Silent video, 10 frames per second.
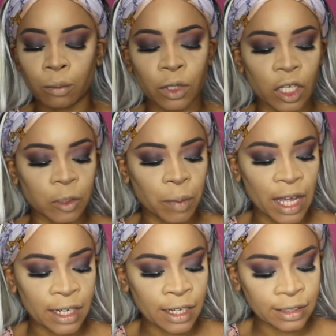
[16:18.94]
blush
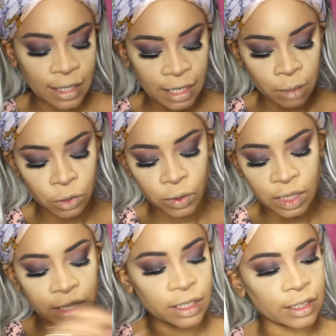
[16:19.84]
palette, and I'm
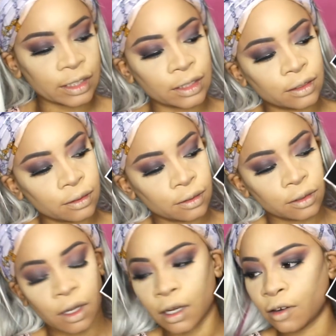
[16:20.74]
using this
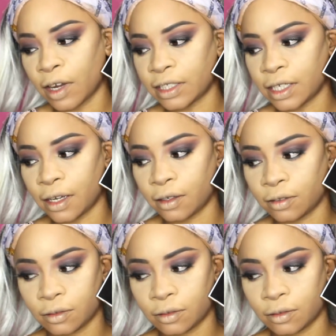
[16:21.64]
color right here.